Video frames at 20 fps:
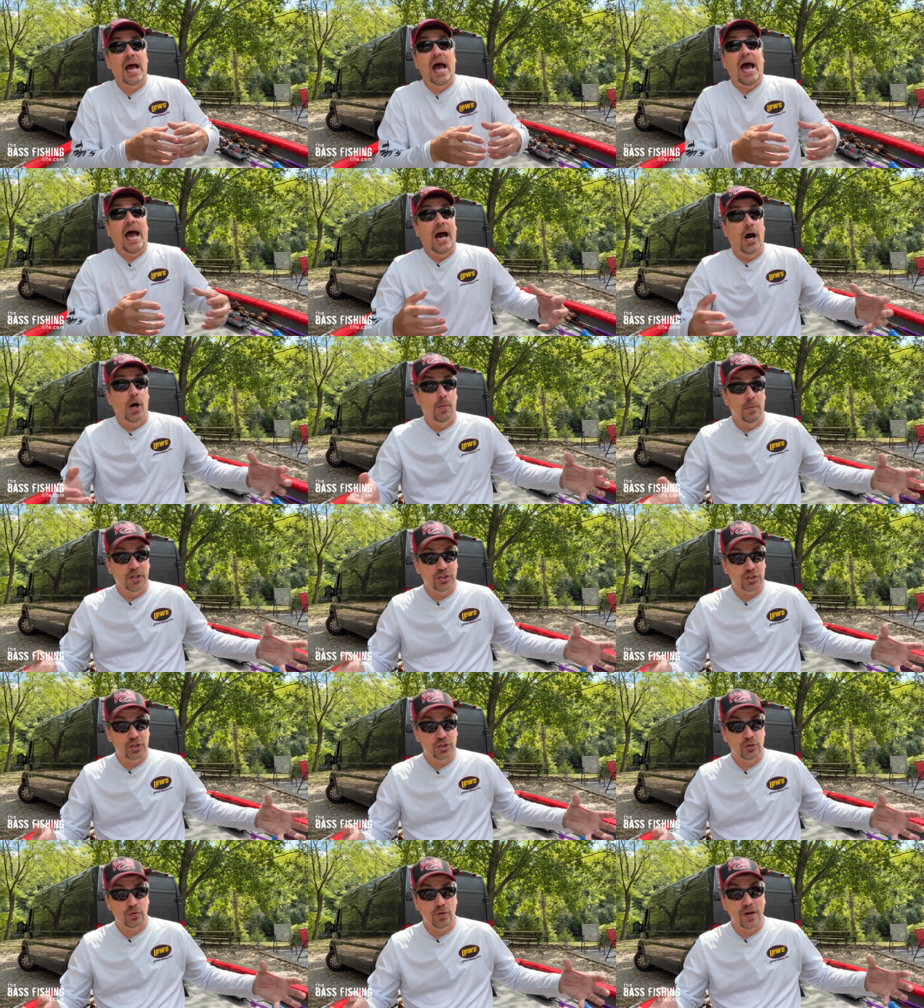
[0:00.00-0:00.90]
how
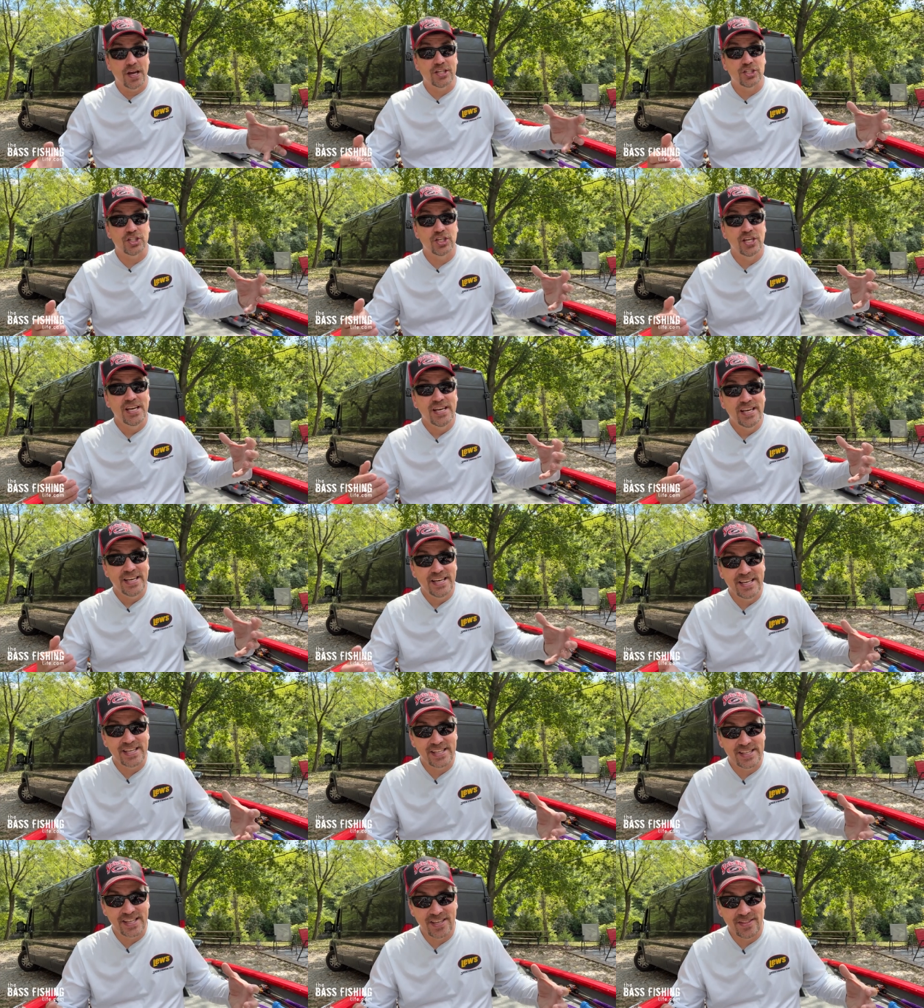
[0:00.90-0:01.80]
much stretch
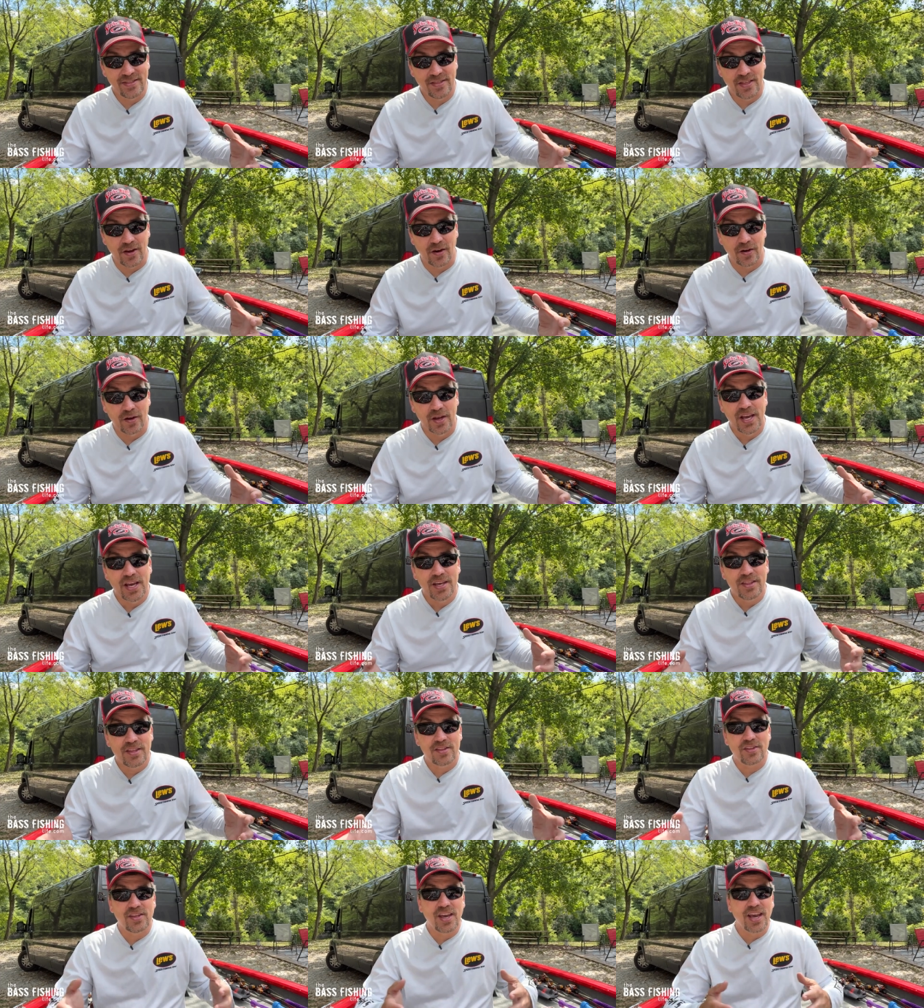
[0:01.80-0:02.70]
is in there.
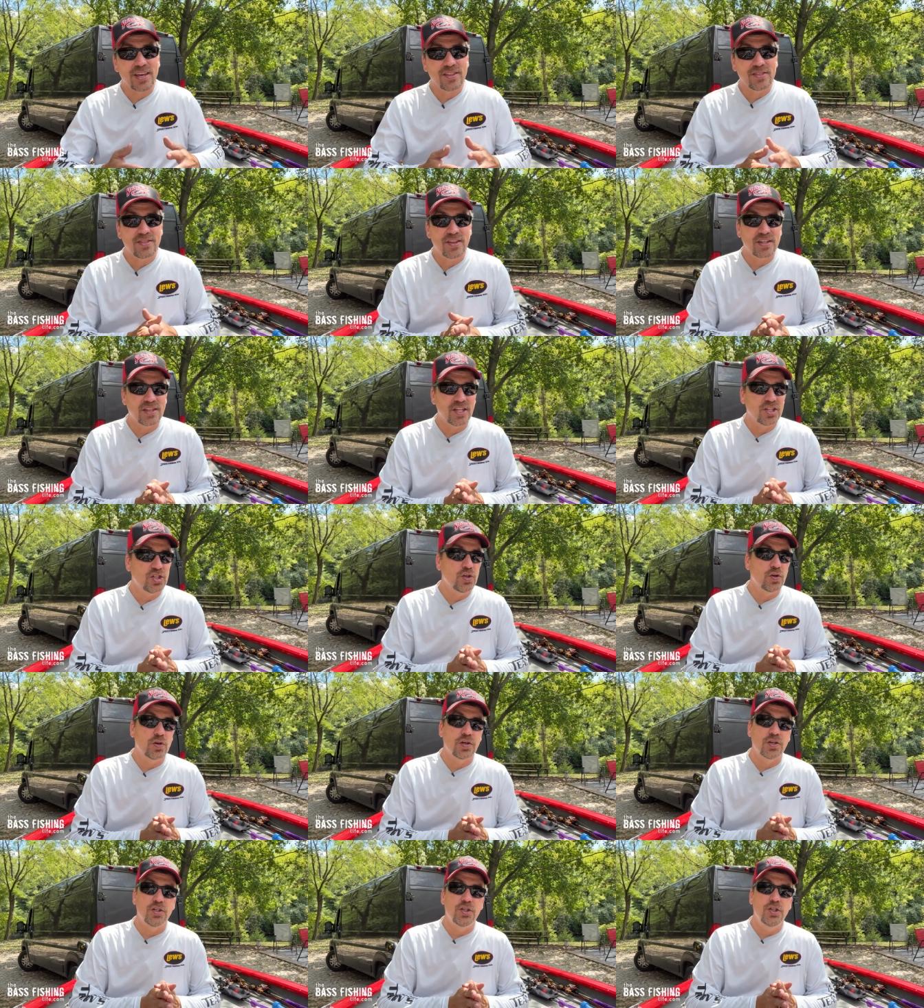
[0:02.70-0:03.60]
The second thing that you
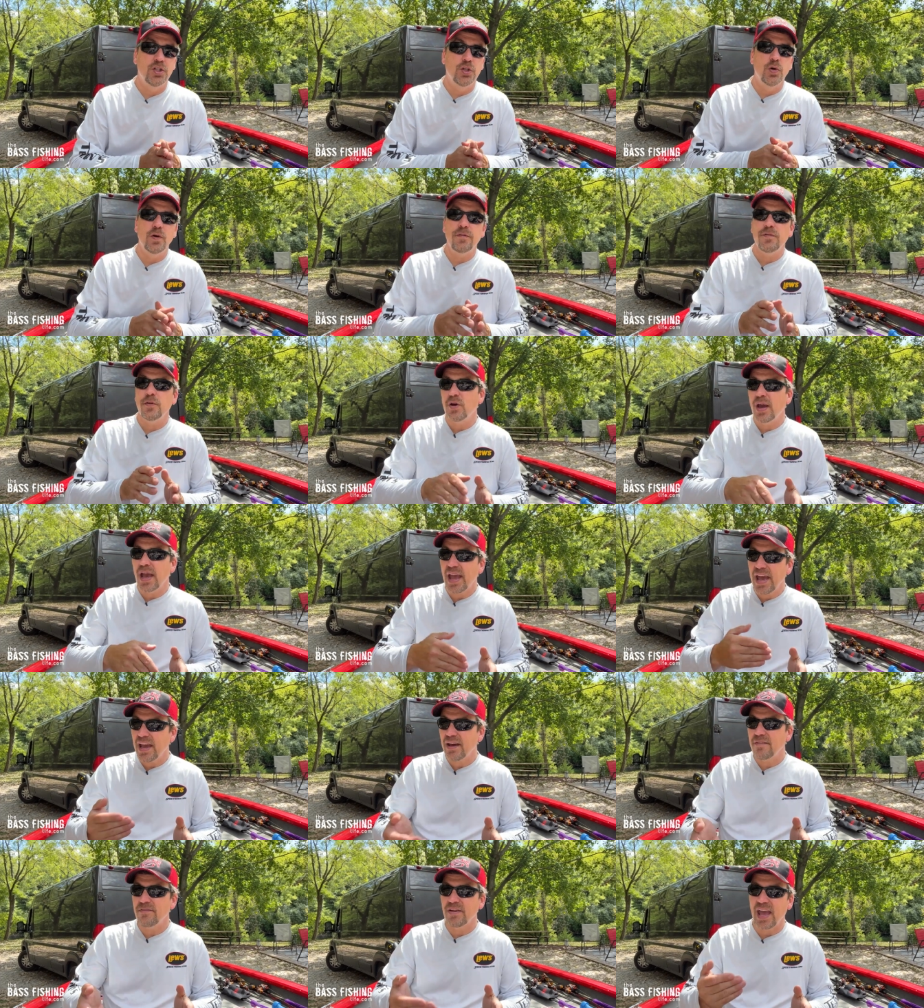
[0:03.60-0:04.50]
can do if you
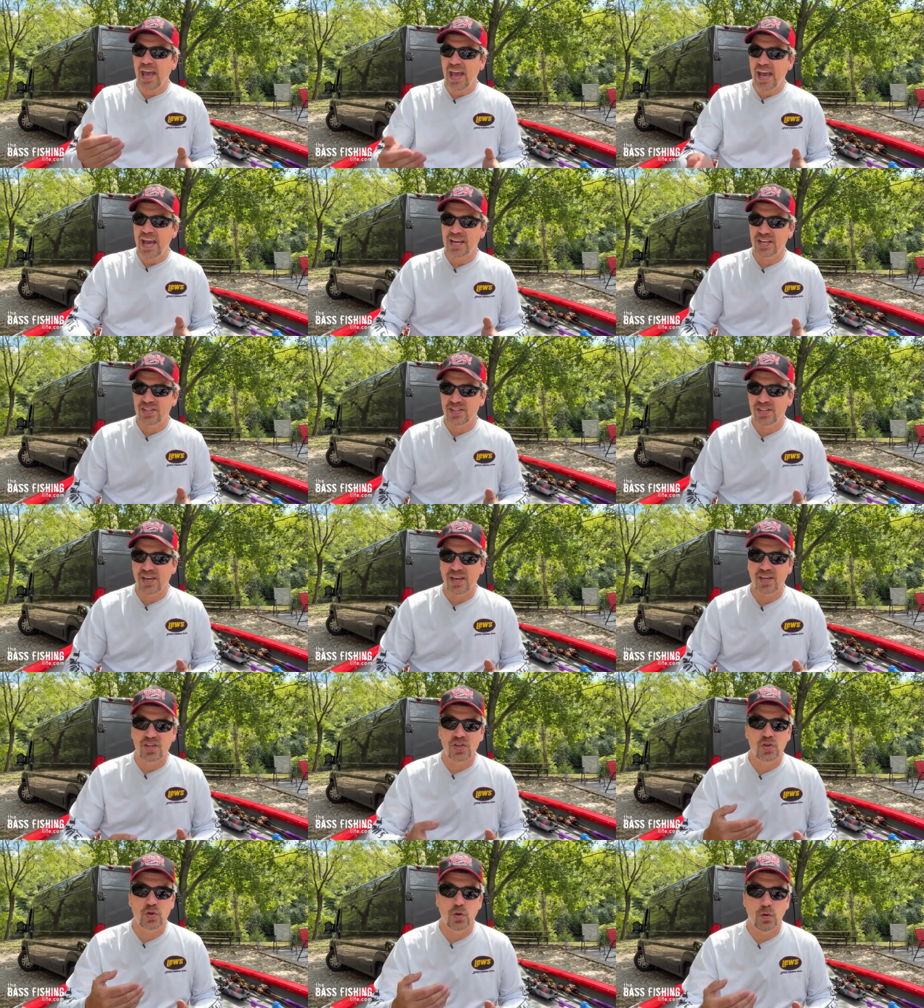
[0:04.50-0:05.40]
have
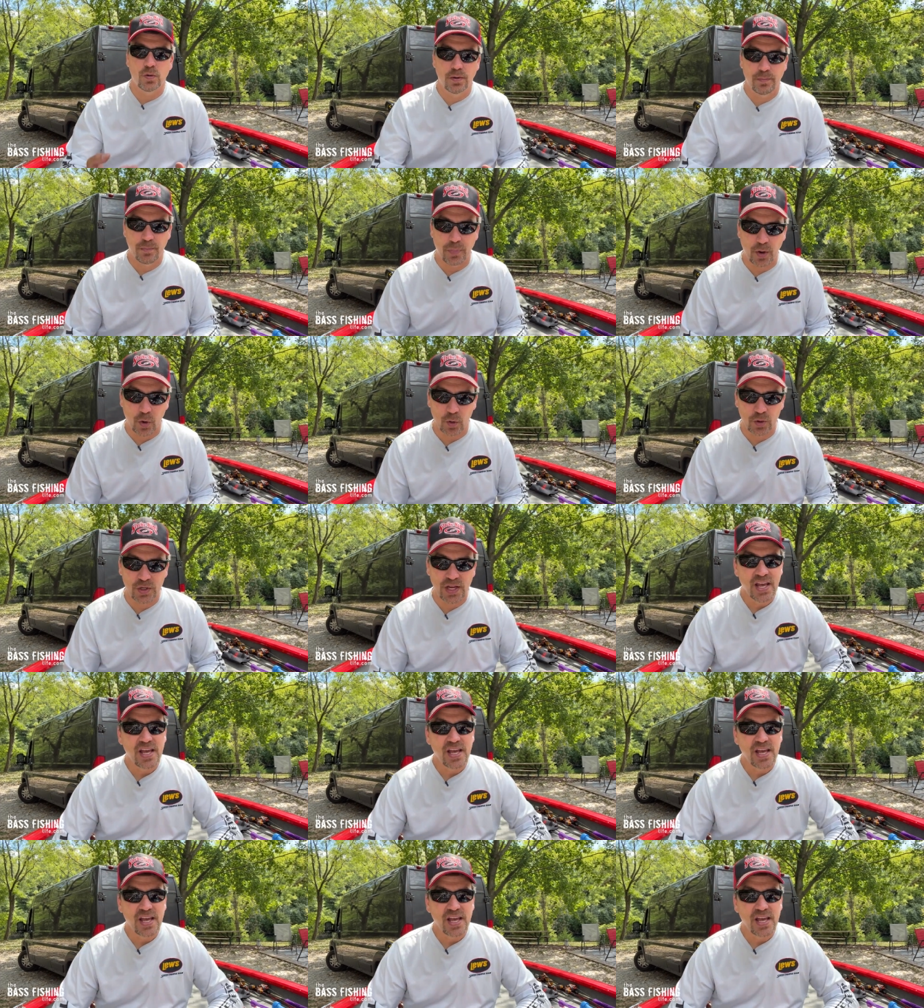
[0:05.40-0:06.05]
access to a boat